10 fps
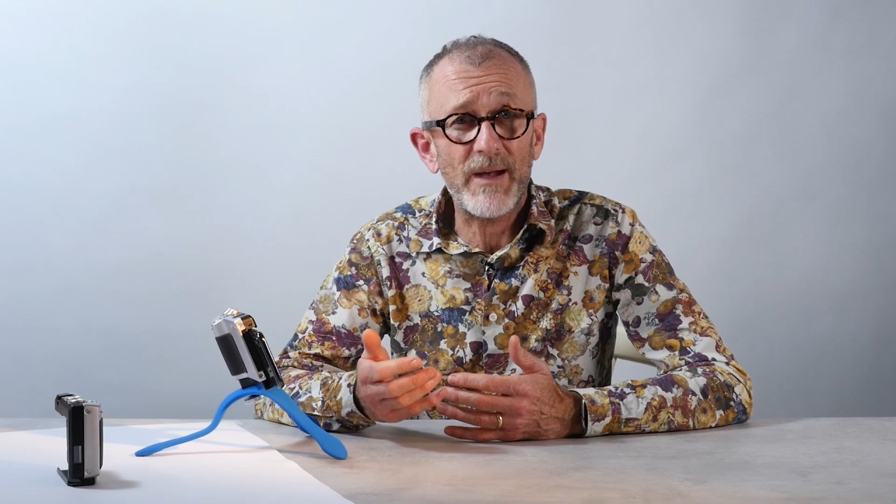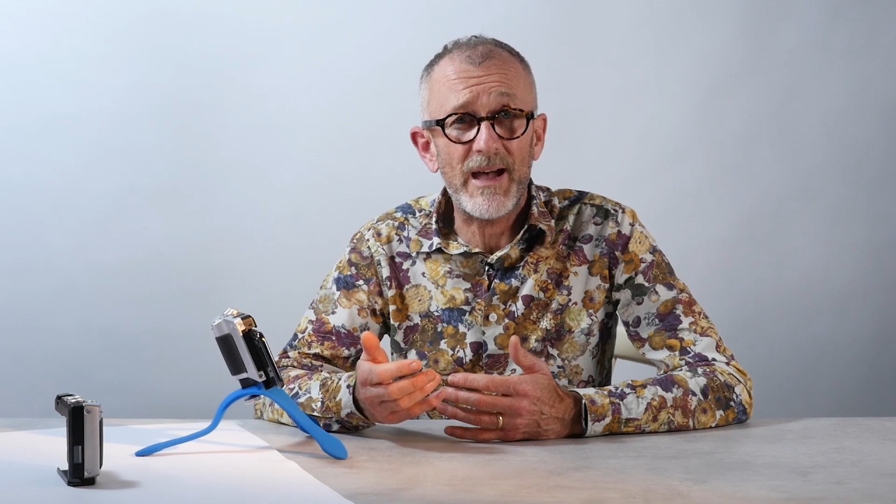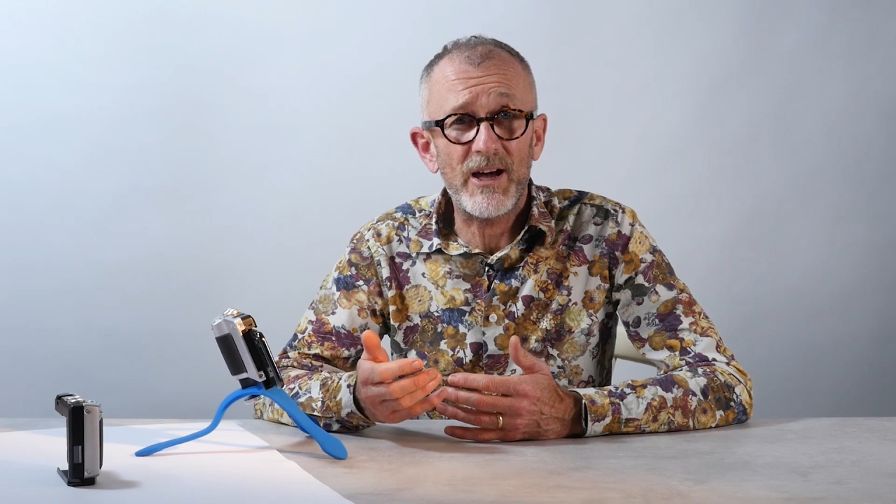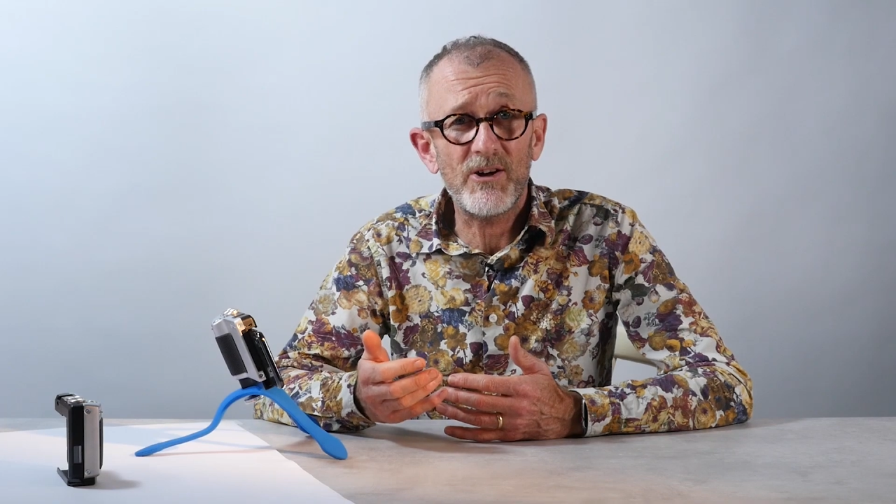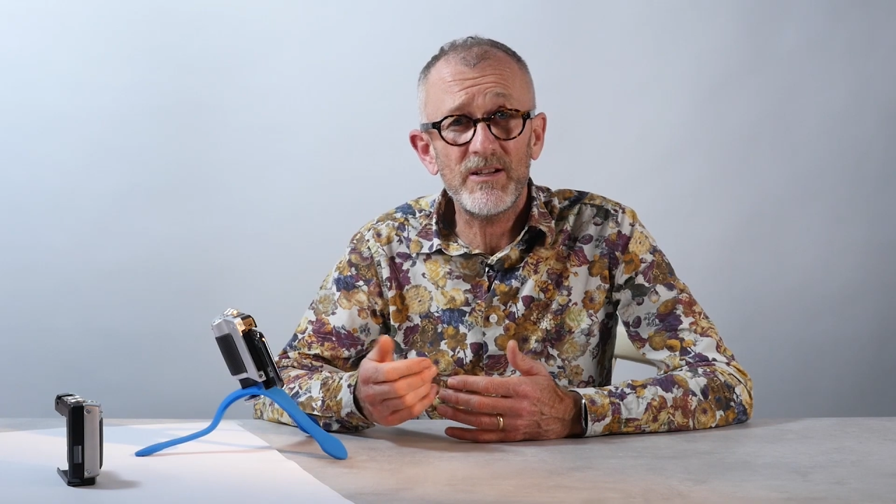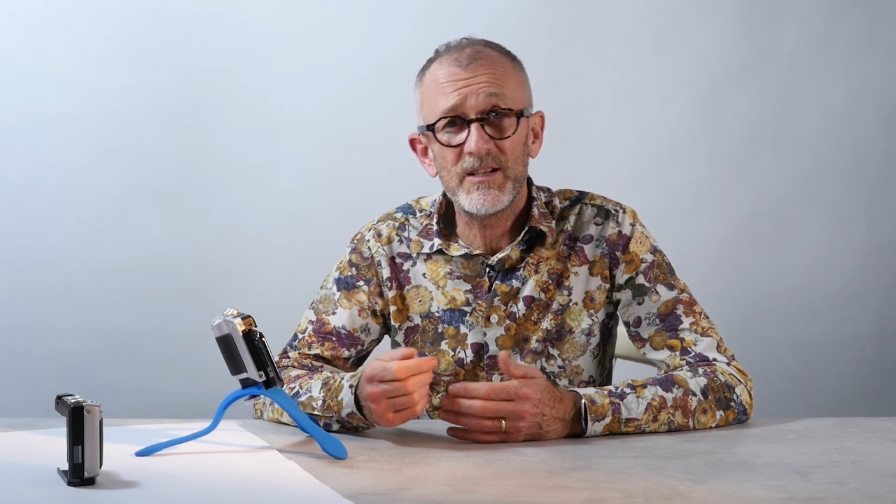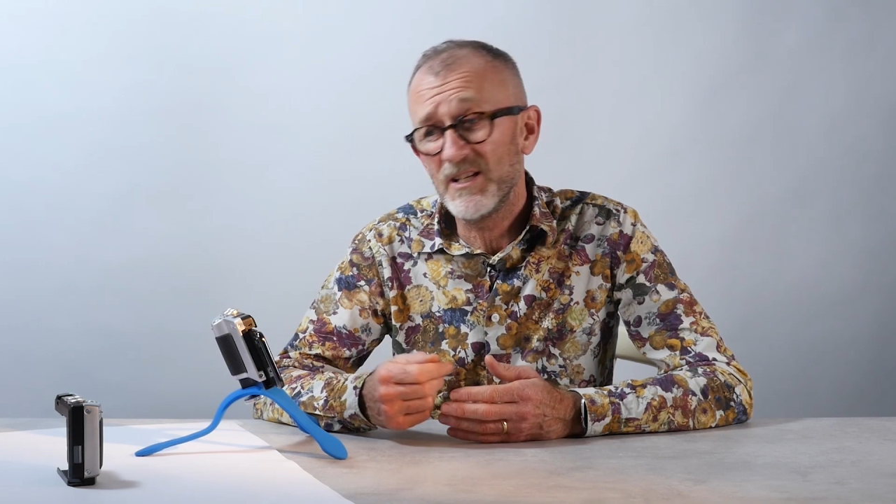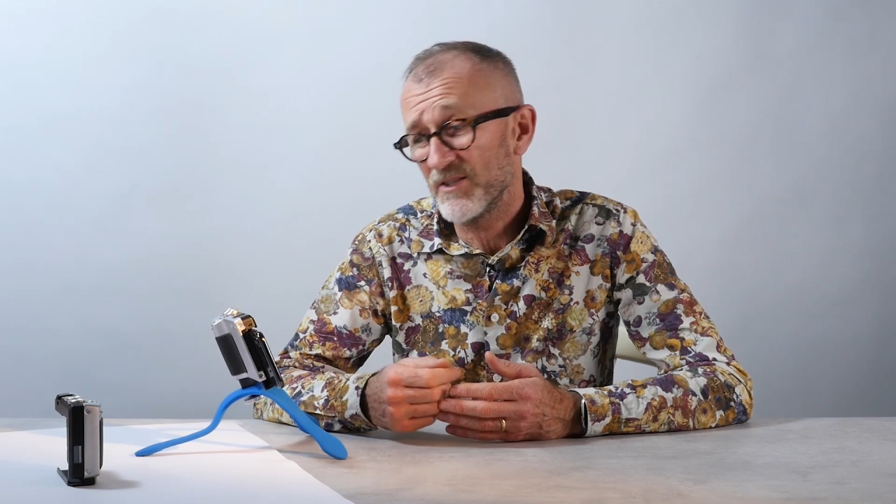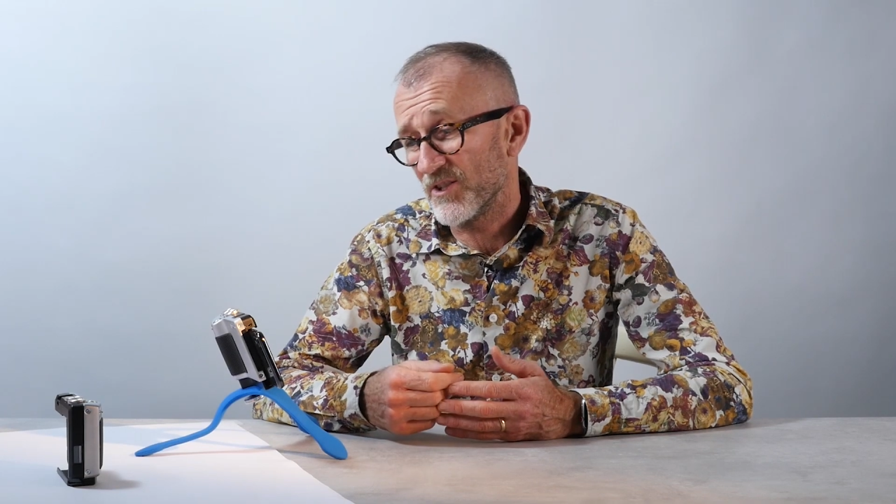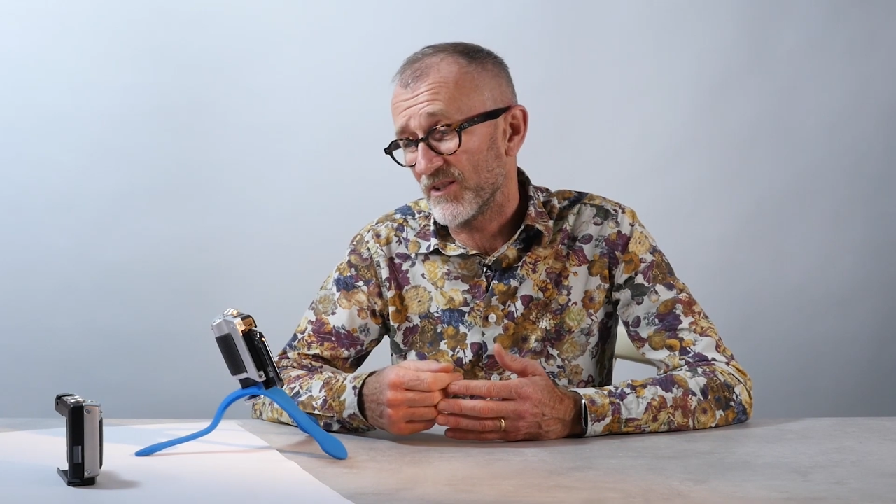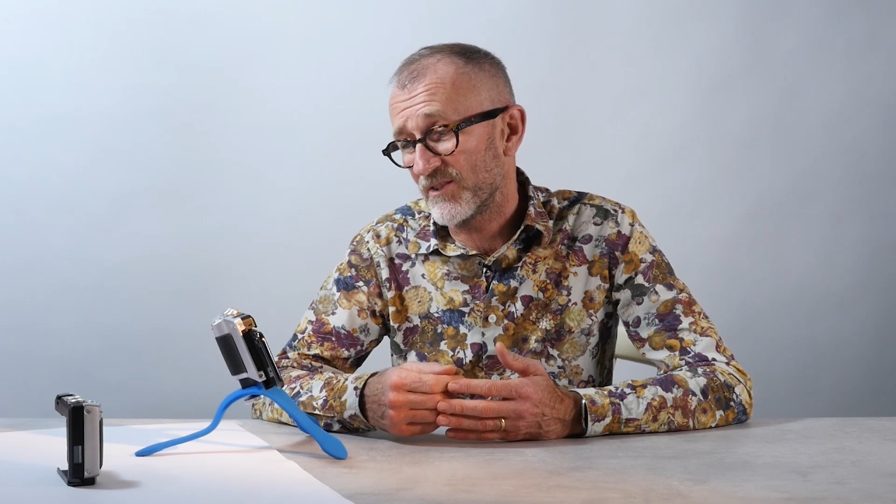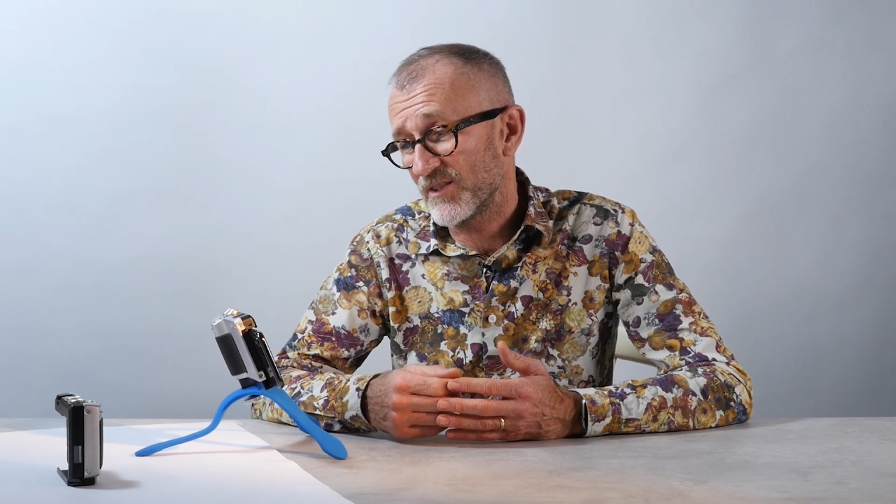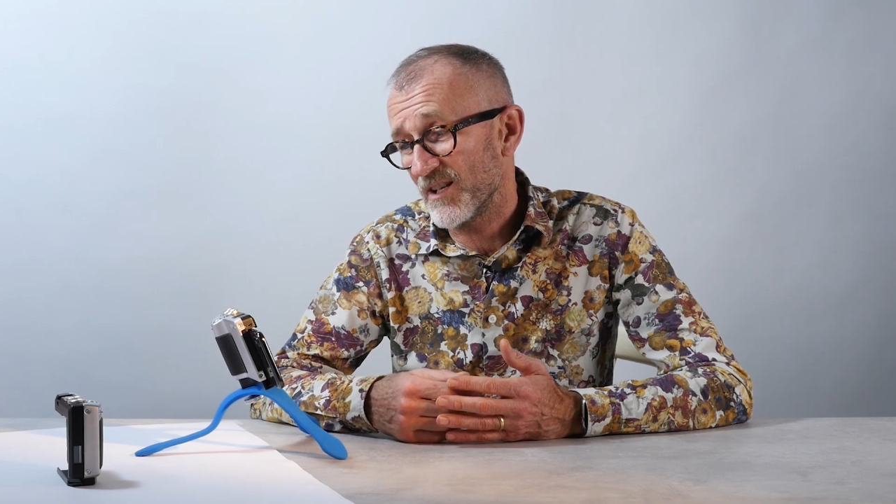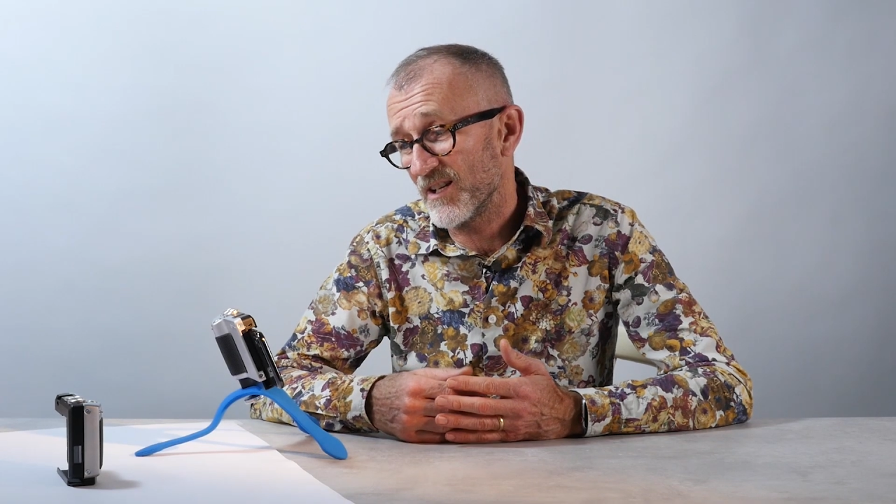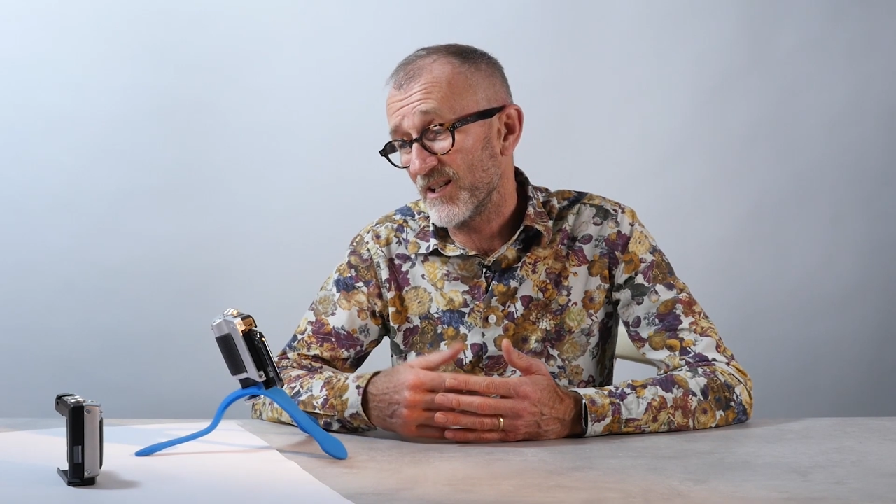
power that